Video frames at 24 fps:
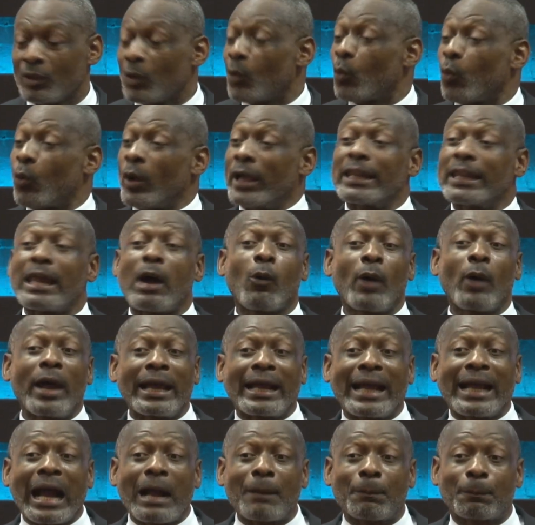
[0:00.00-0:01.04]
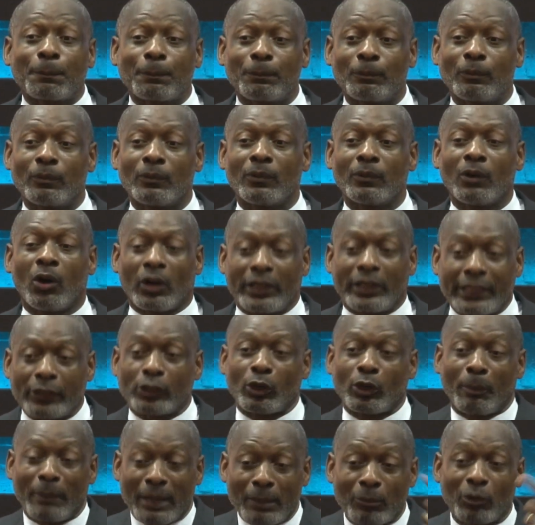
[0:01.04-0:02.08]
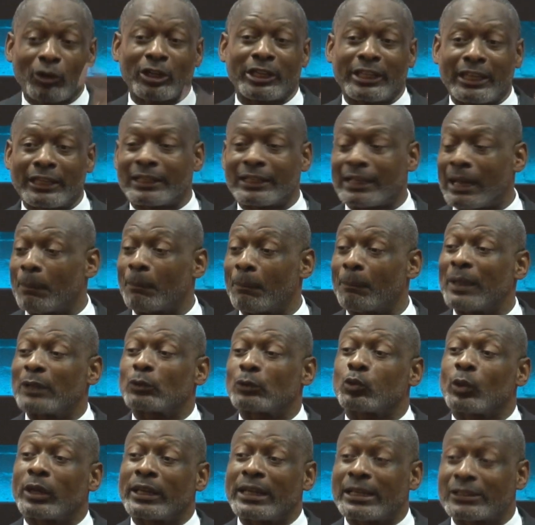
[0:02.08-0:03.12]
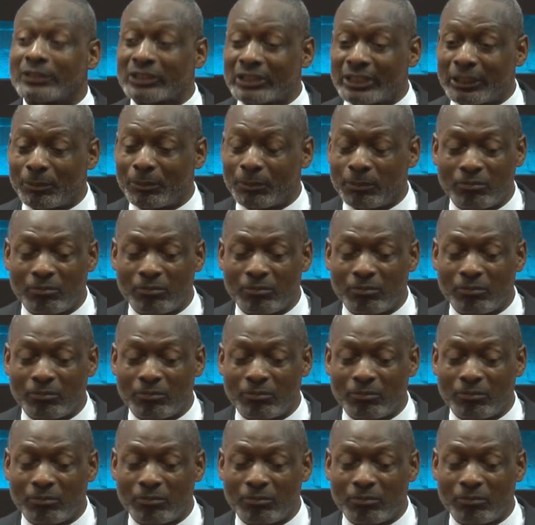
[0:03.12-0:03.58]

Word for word: When I wake up, okay, your memory can come. But when I sleep,